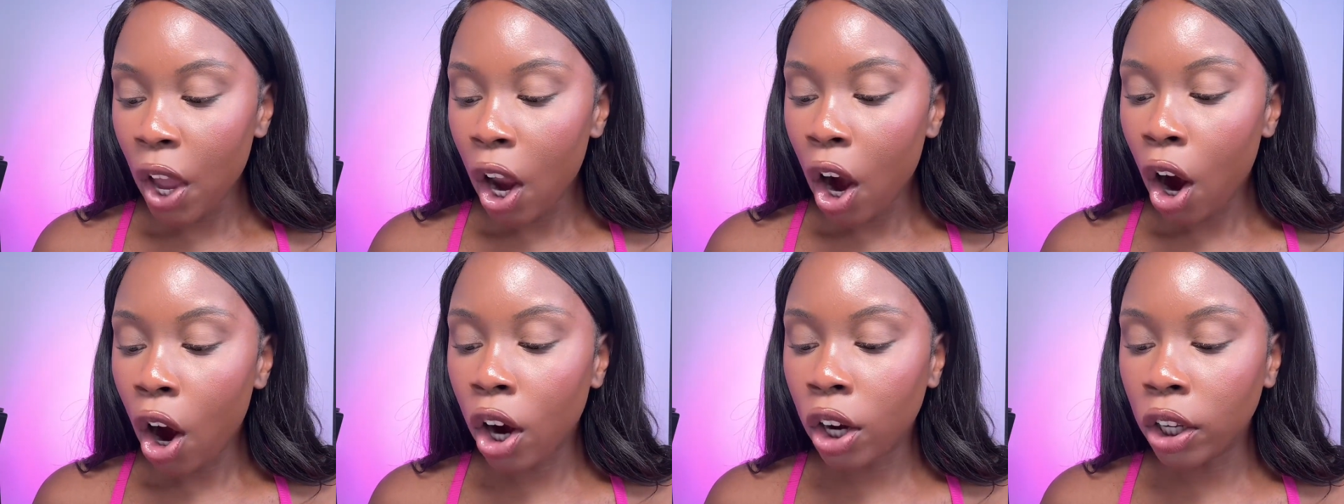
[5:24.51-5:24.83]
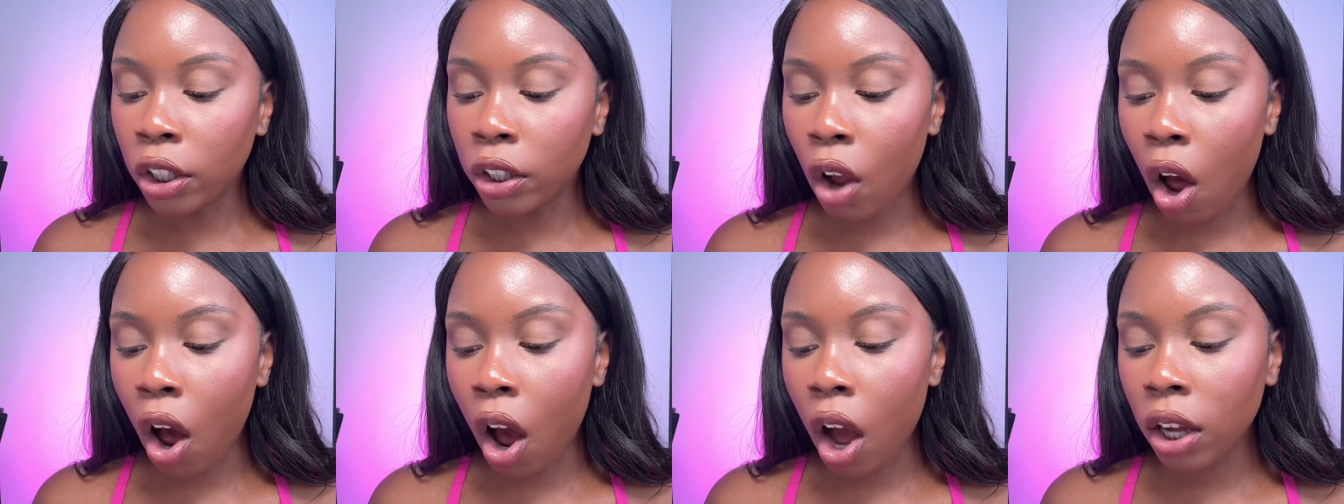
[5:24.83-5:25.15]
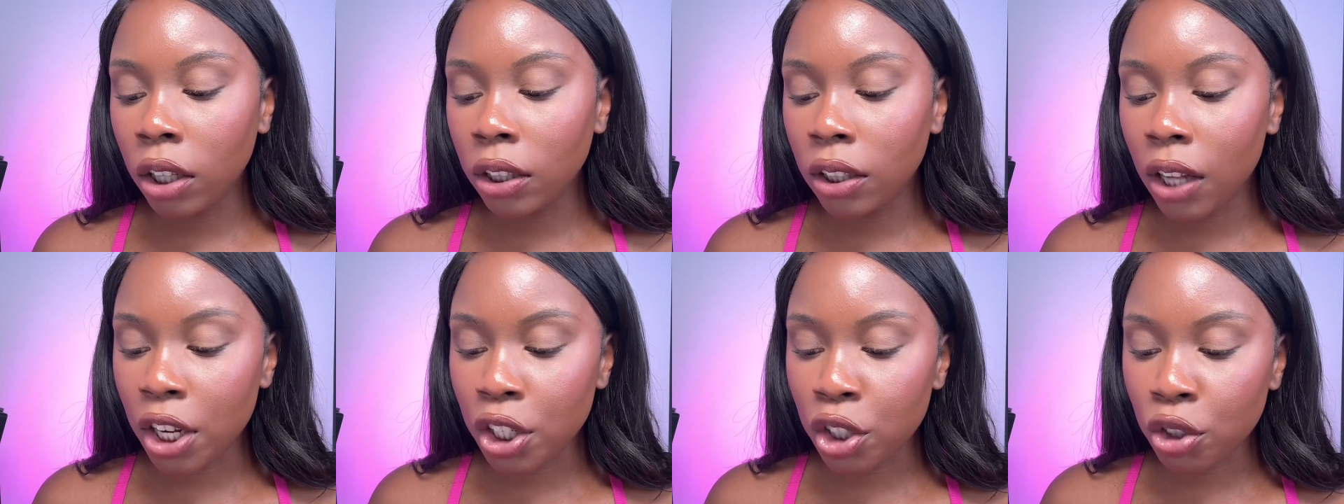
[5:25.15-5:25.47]
Her
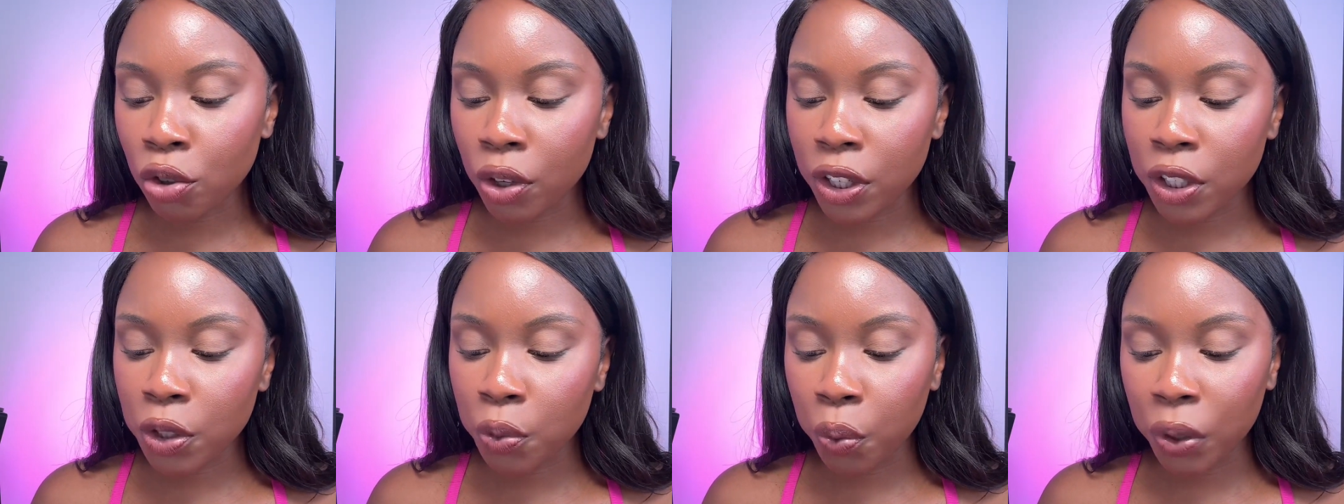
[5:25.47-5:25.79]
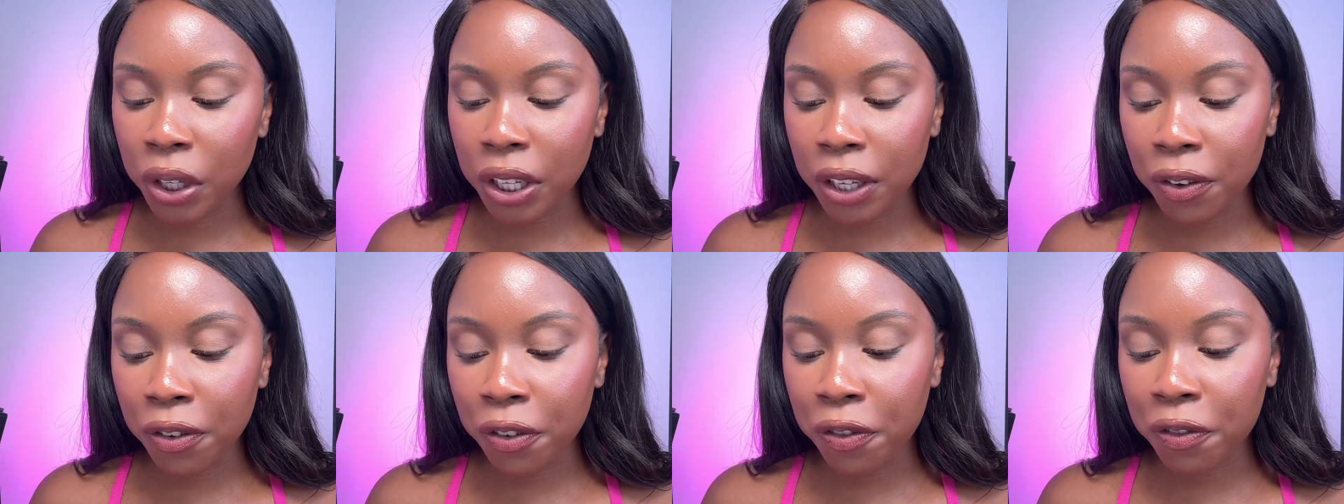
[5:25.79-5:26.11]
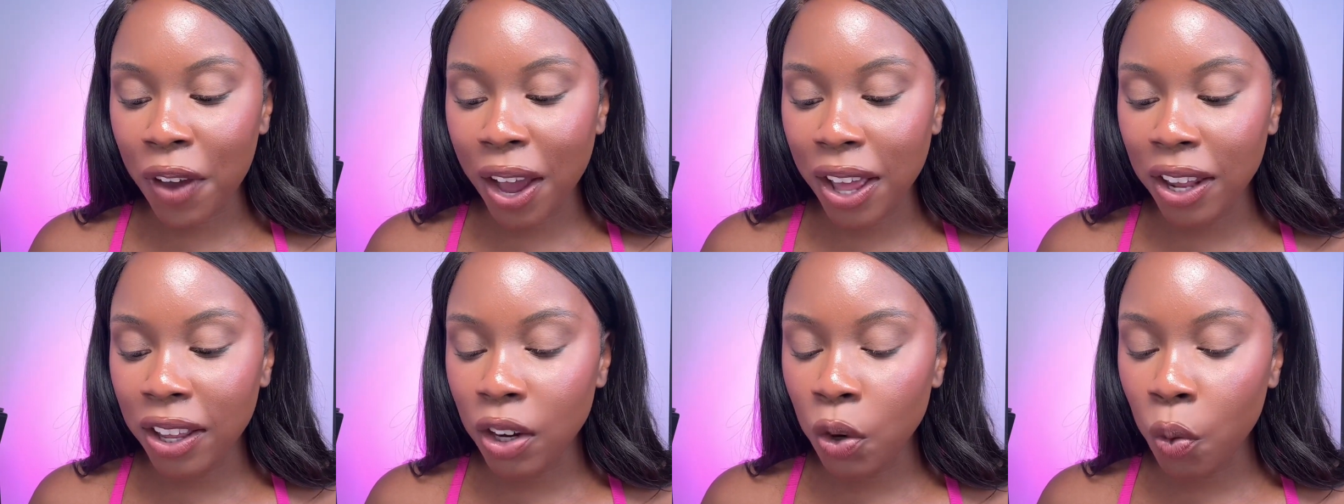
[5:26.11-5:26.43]
long, lustrous weave
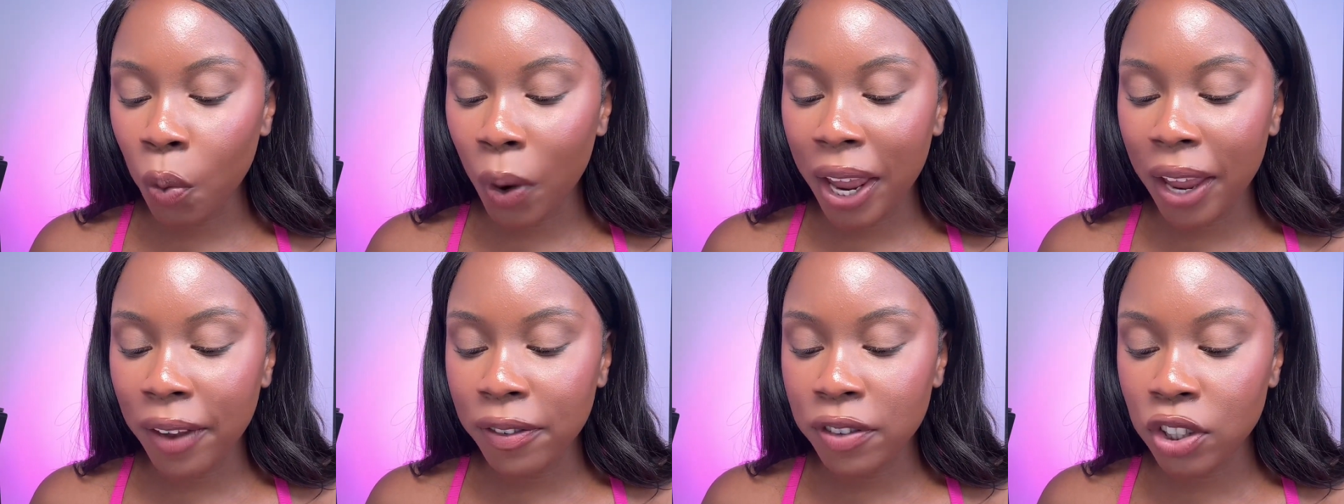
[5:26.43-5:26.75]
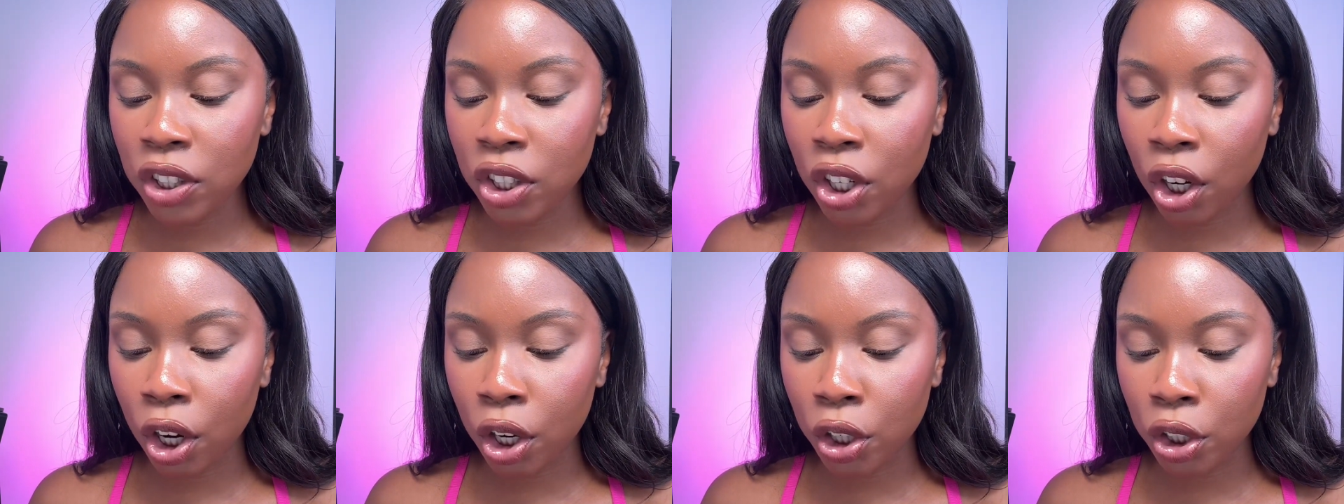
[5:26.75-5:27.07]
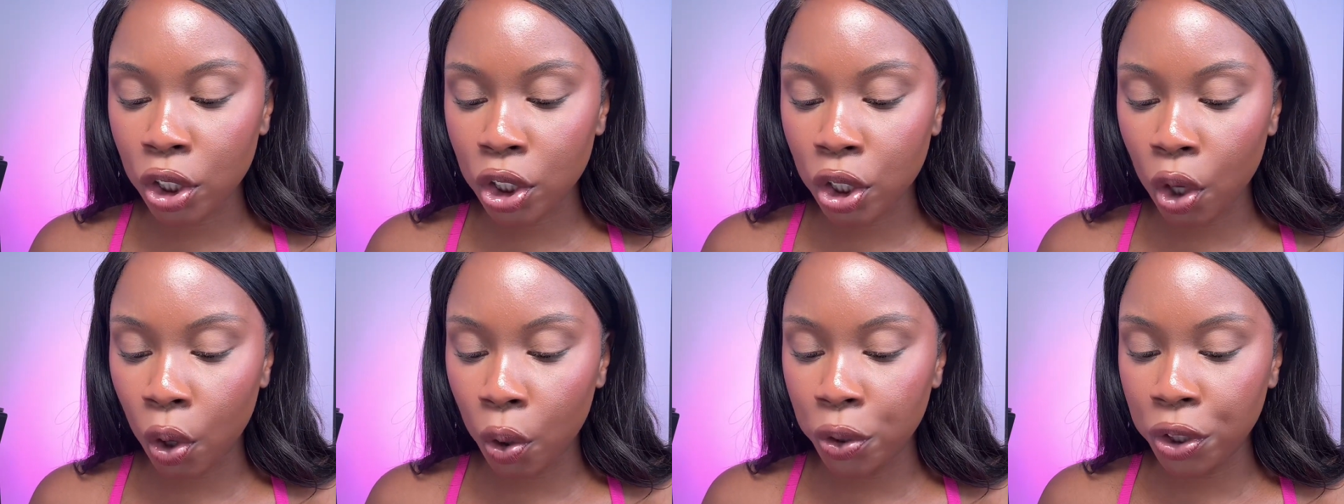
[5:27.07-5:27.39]
fell in waves to her
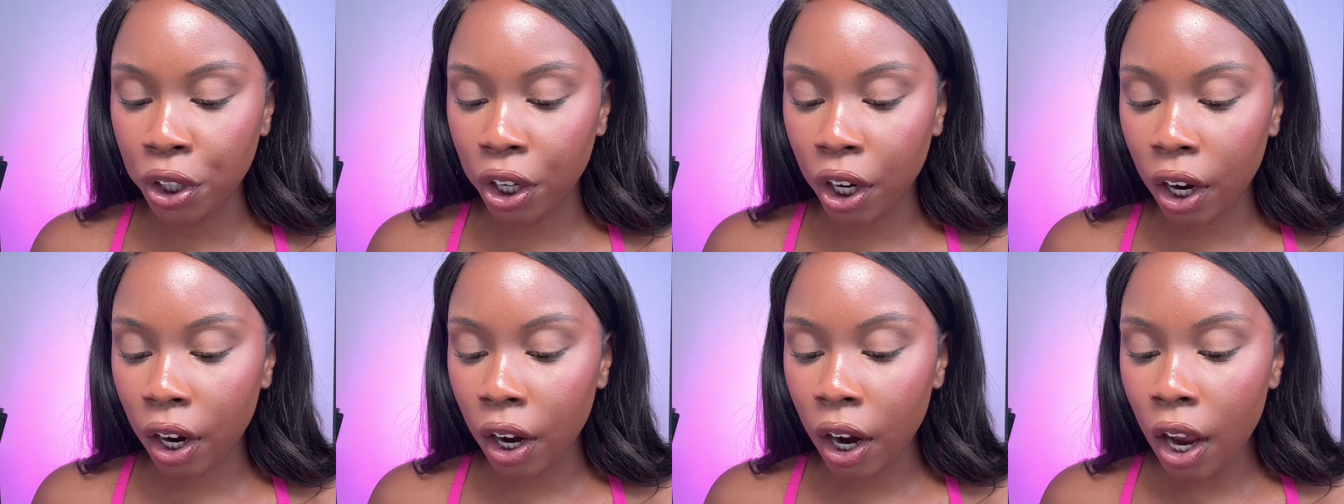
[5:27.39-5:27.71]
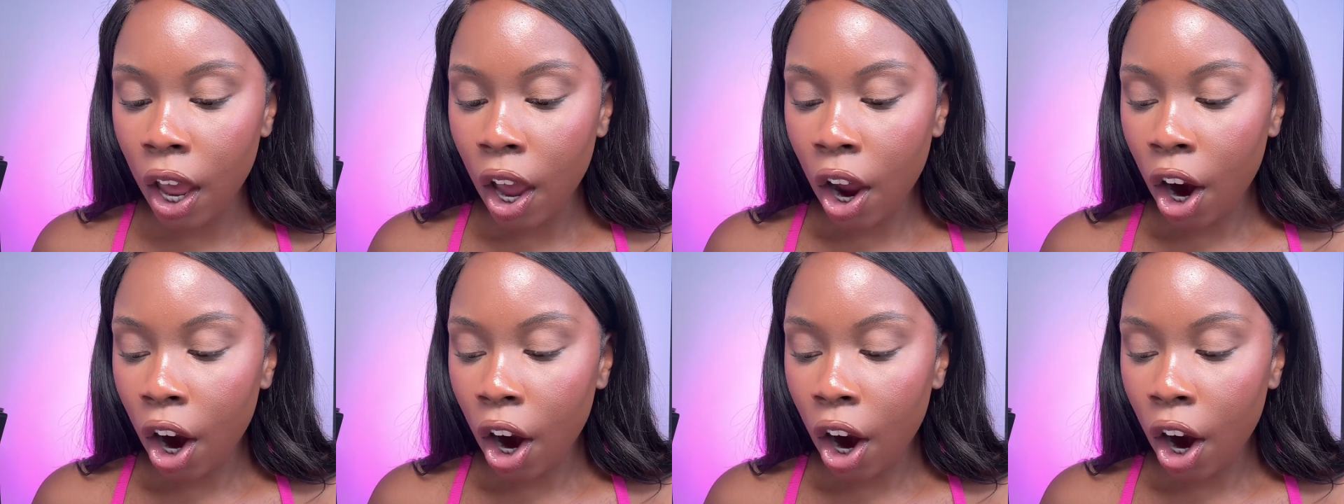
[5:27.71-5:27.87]
shoulder.